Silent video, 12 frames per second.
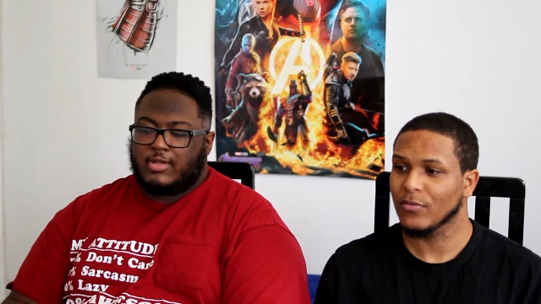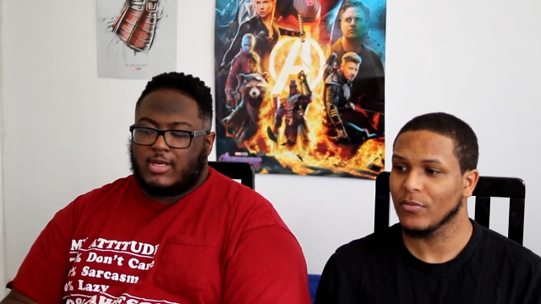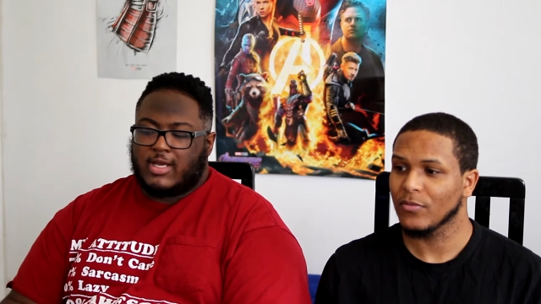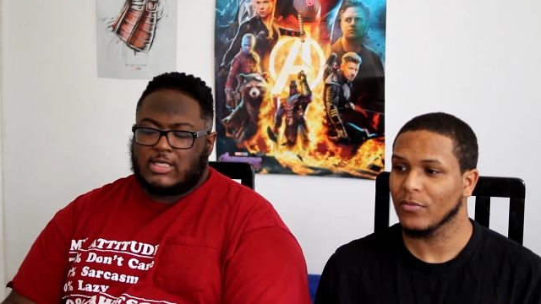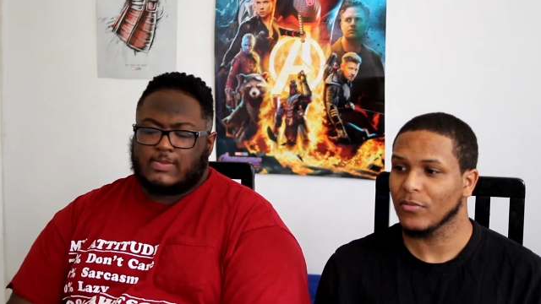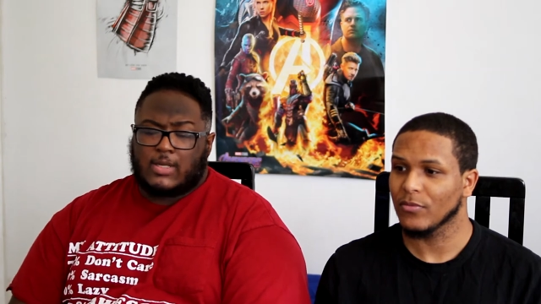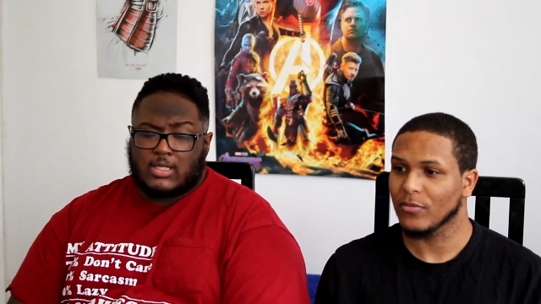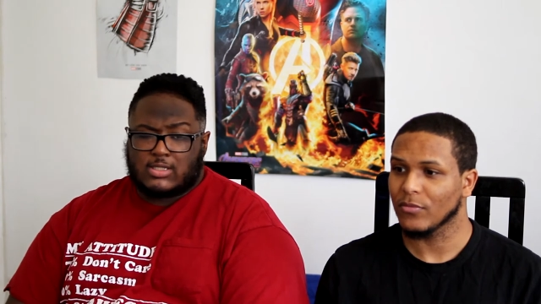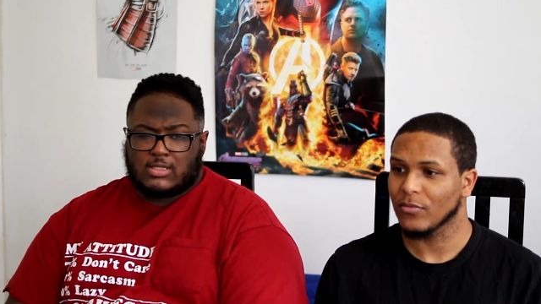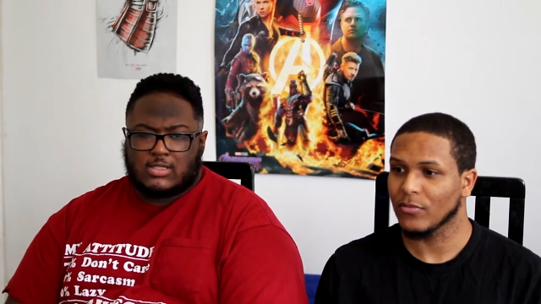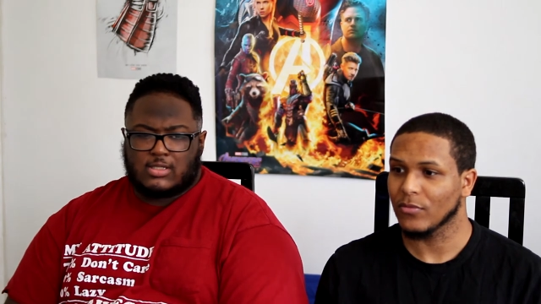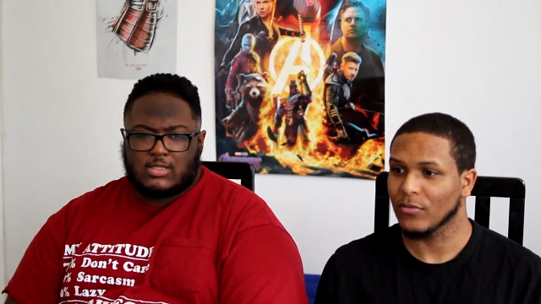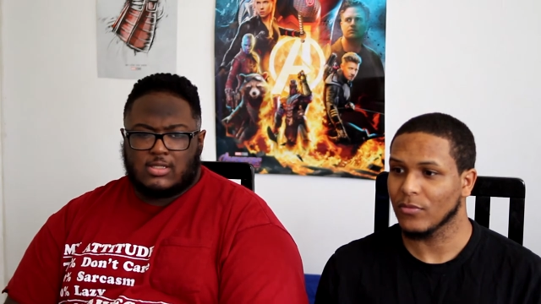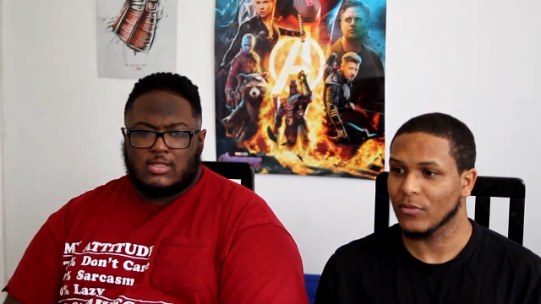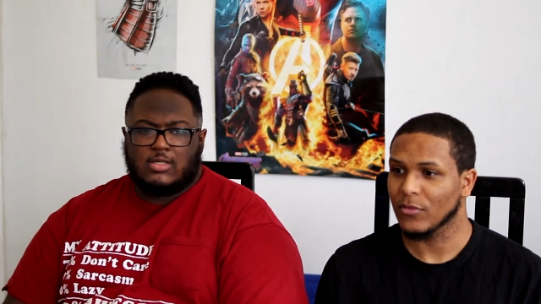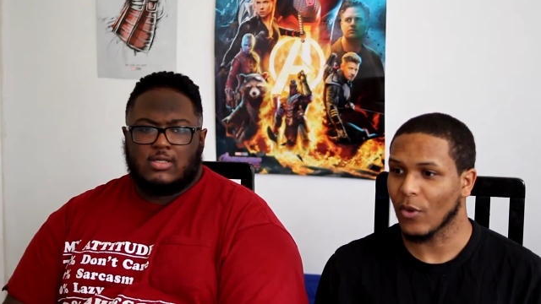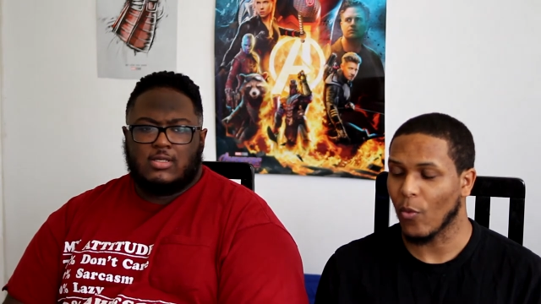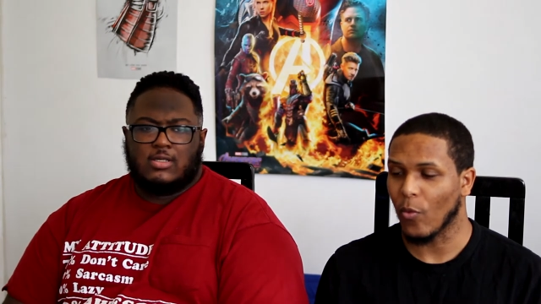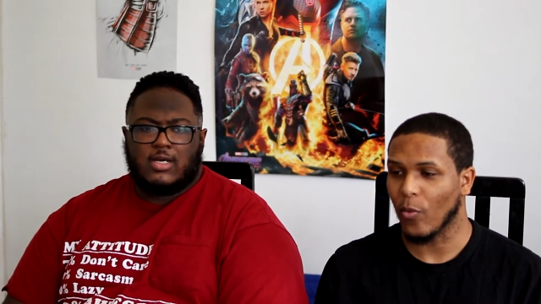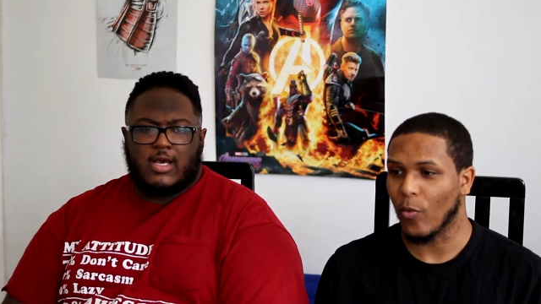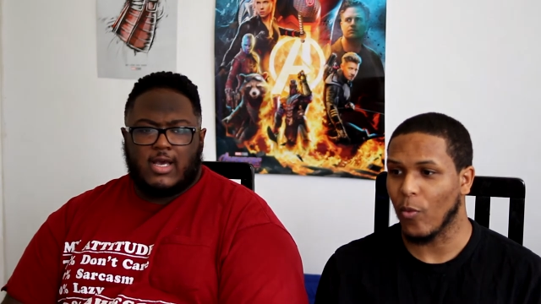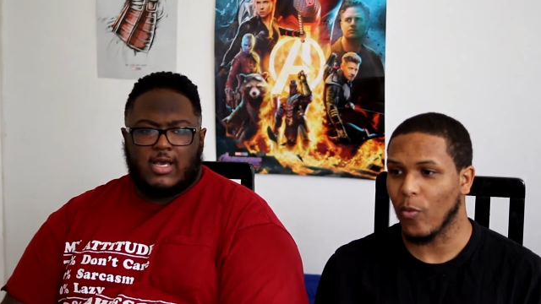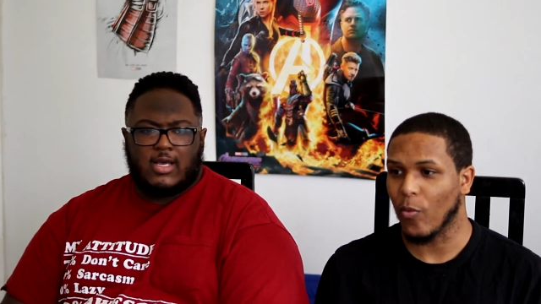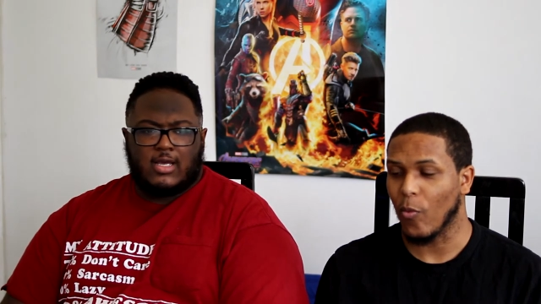Speaker 1: than the Xbox
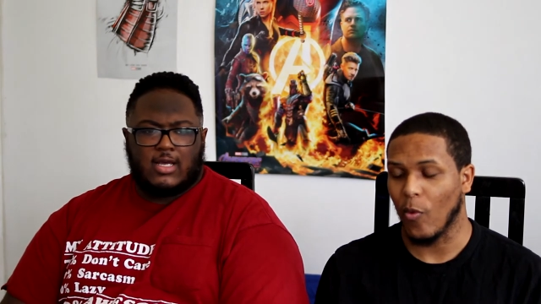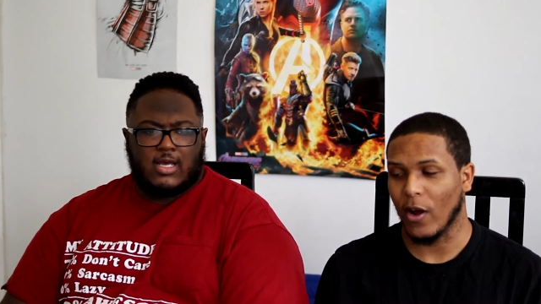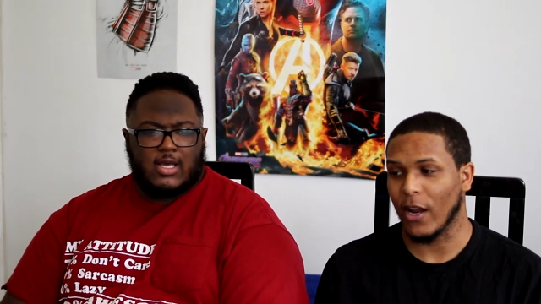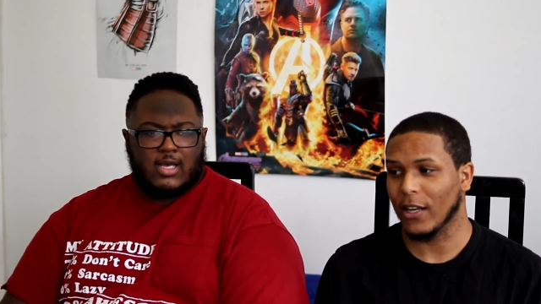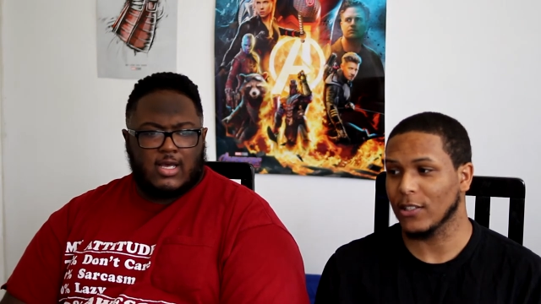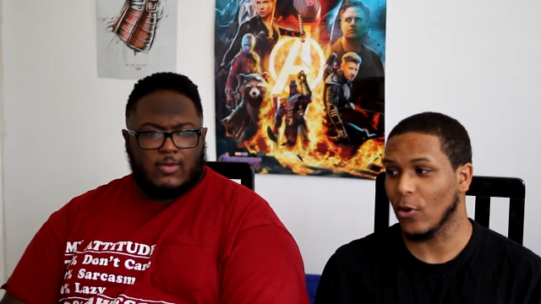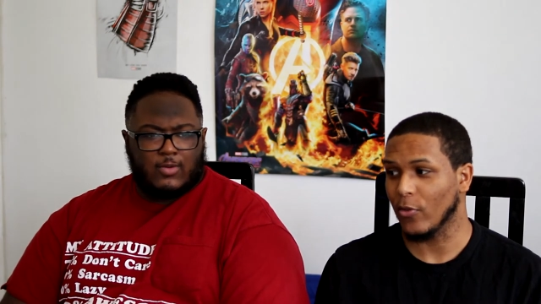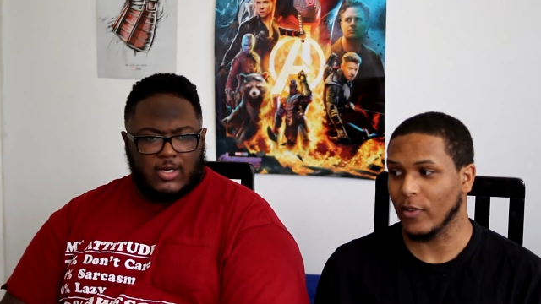One X.